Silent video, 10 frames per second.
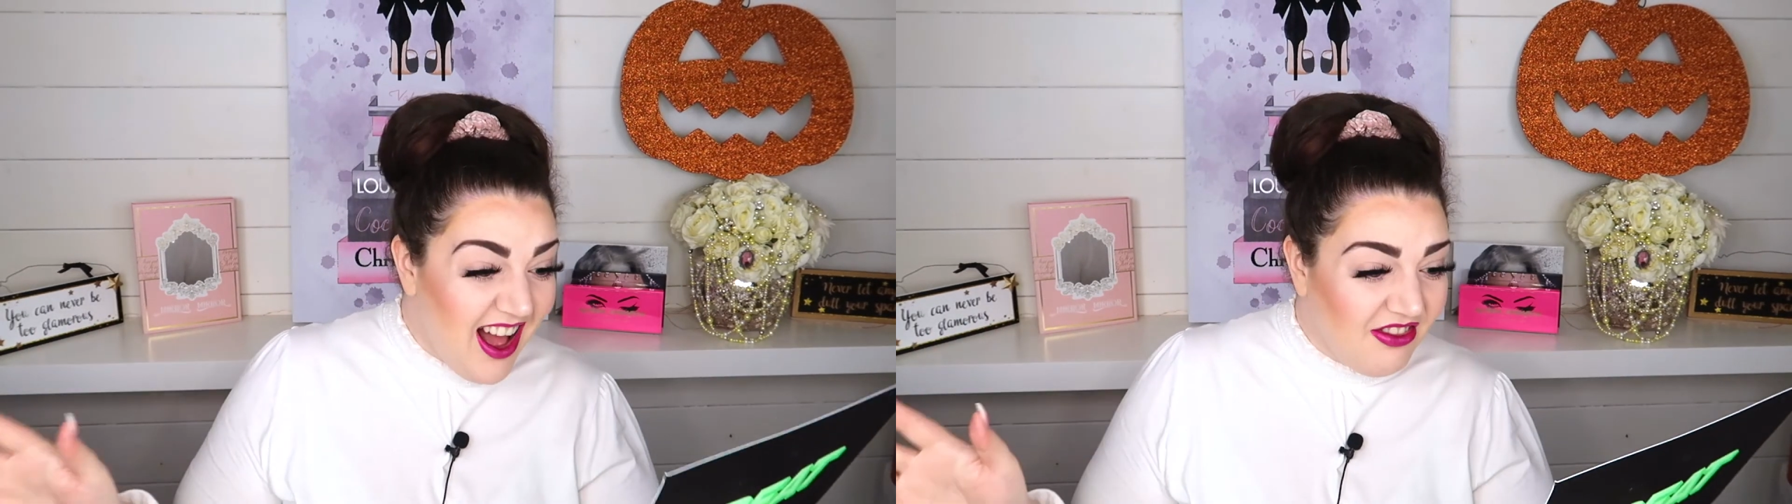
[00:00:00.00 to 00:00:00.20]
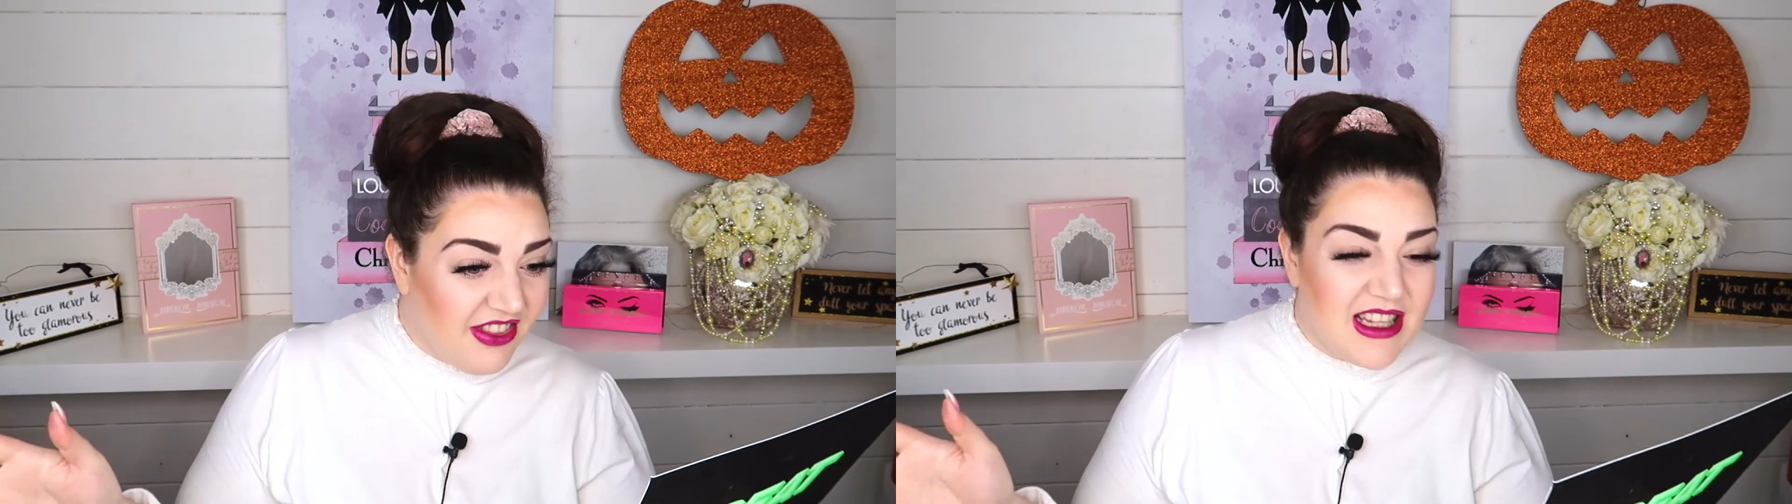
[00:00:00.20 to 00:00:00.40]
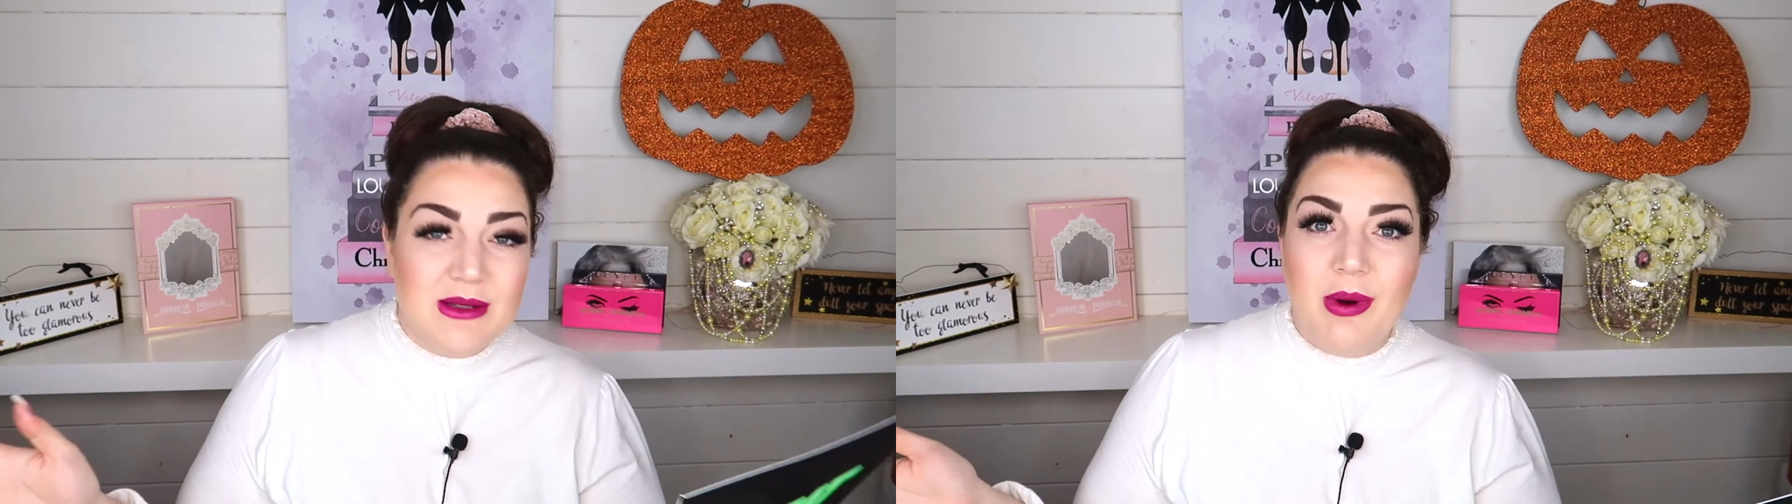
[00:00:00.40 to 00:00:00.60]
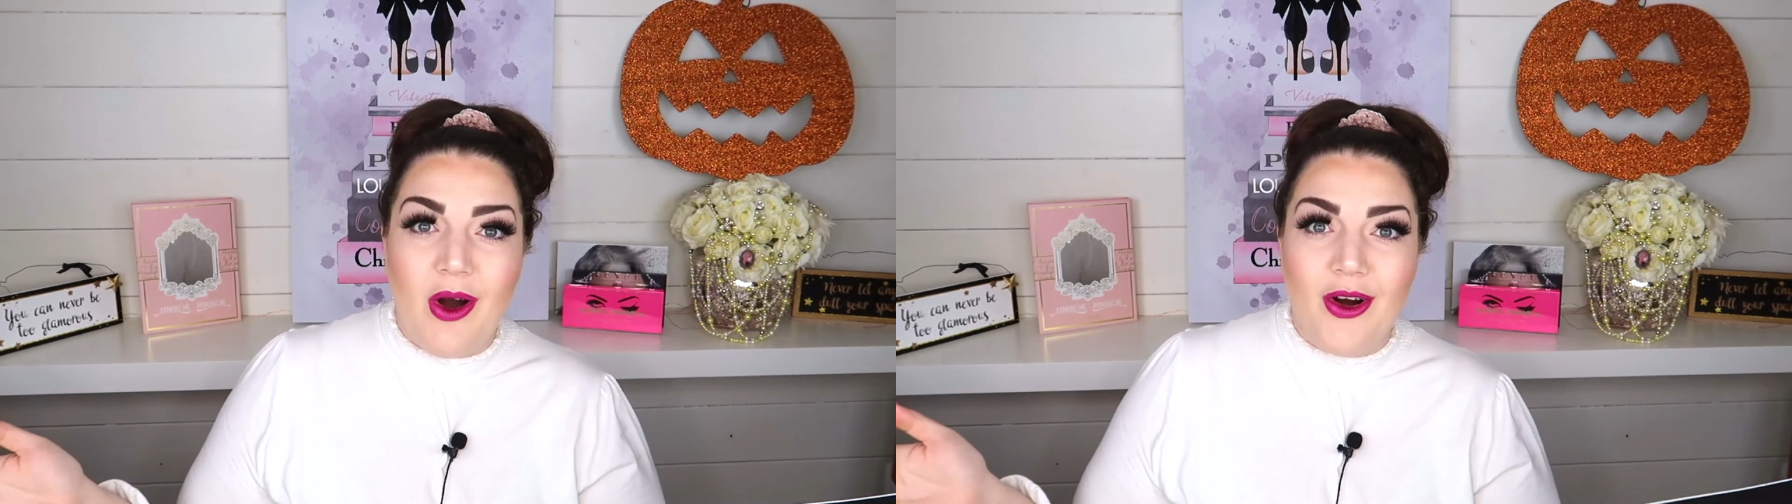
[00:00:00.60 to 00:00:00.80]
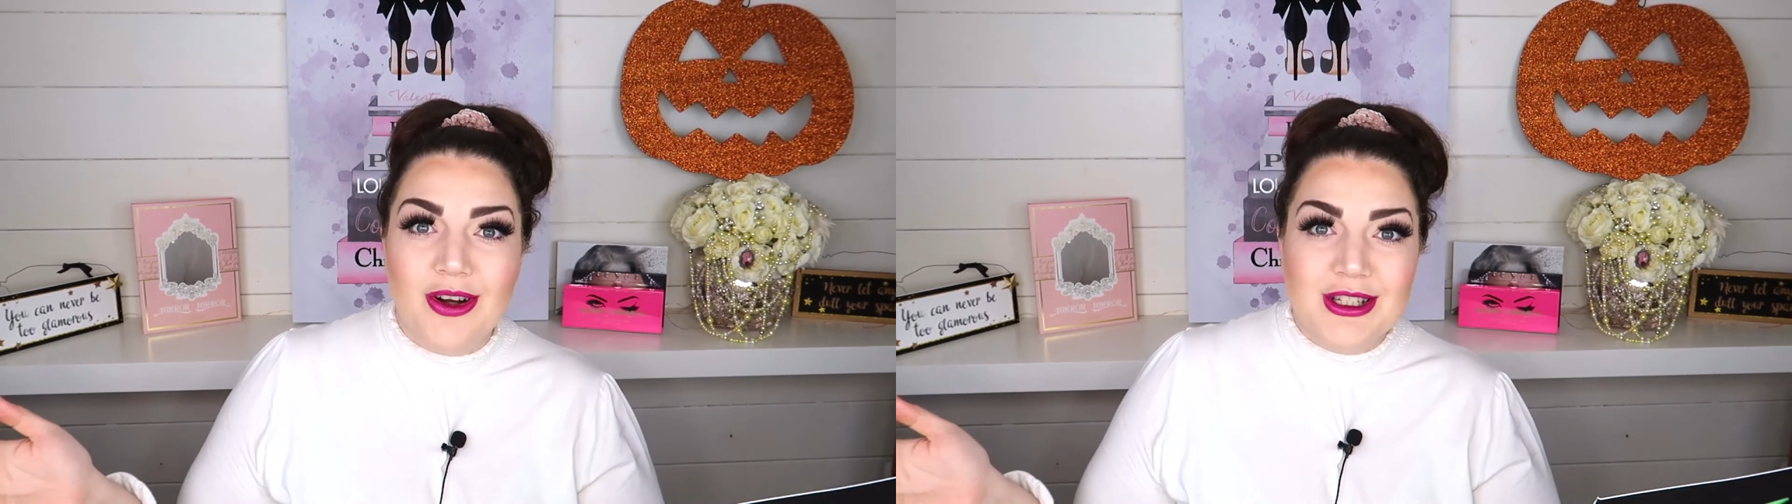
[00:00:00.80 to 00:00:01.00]
love this
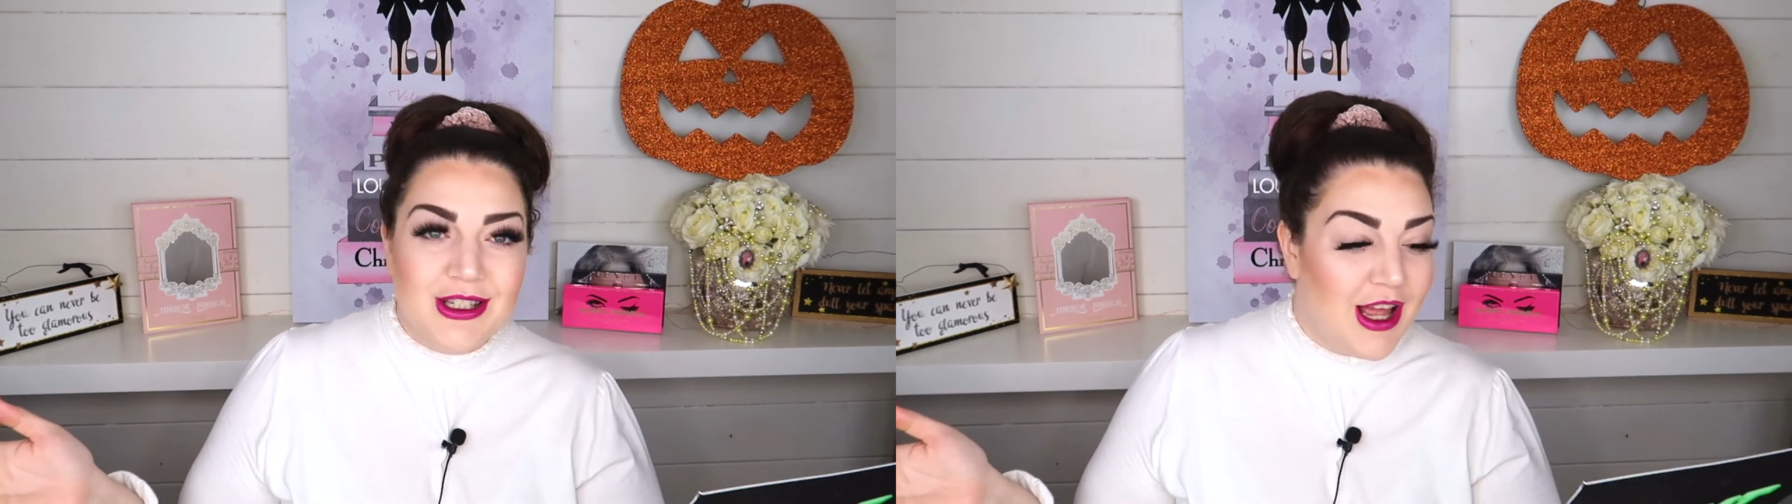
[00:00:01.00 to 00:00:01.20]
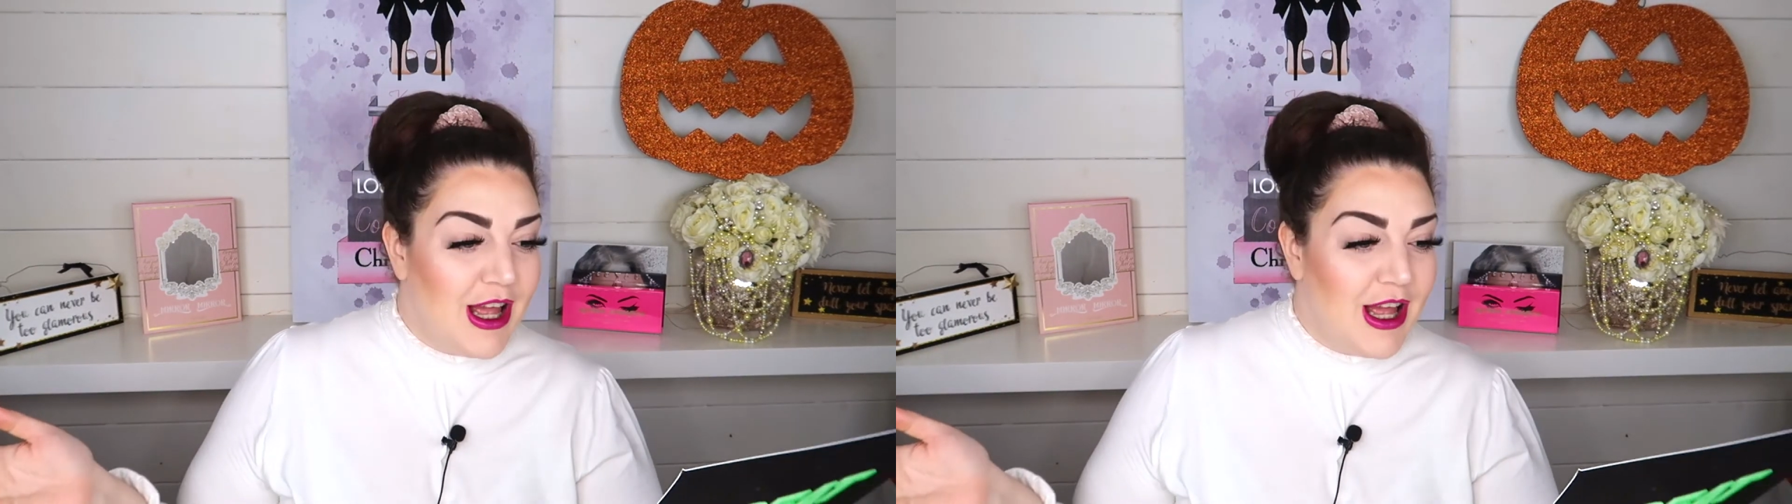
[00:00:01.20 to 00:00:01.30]
box.